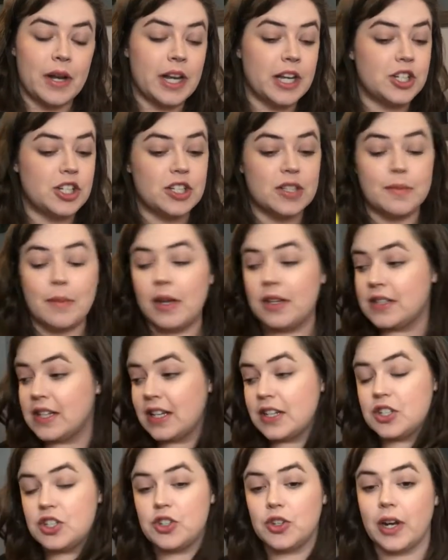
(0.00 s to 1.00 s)
It just smells
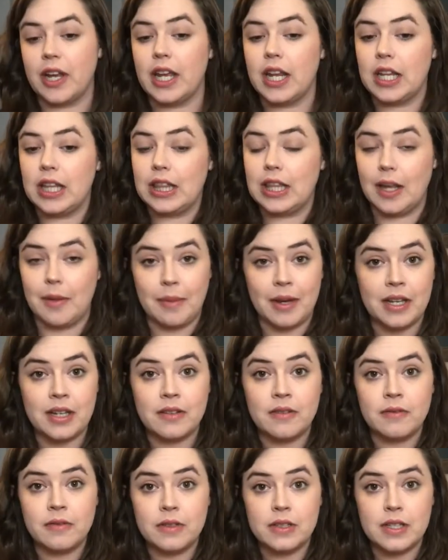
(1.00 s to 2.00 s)
like straight
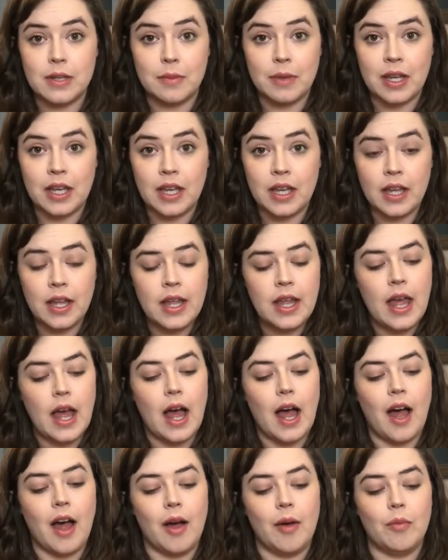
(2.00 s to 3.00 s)
lemon to me
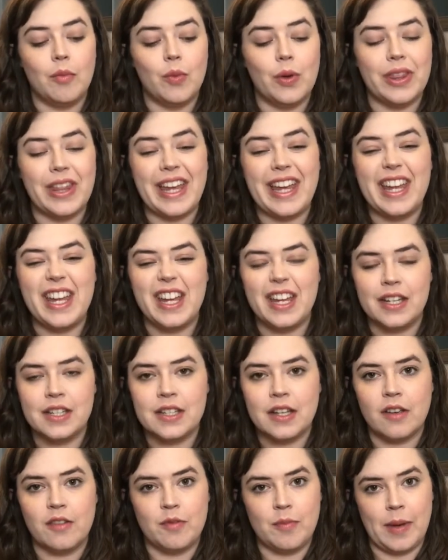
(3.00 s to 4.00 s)
with a hint
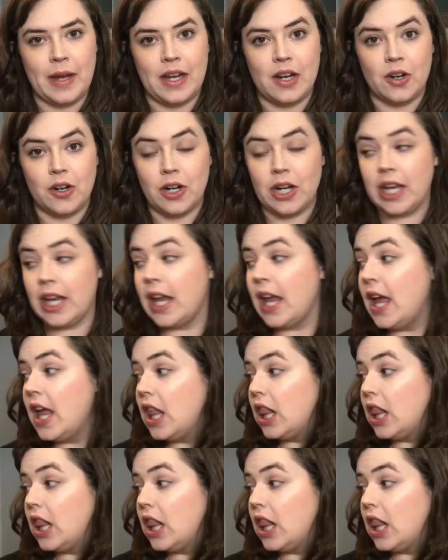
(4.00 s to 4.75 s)
of bakery.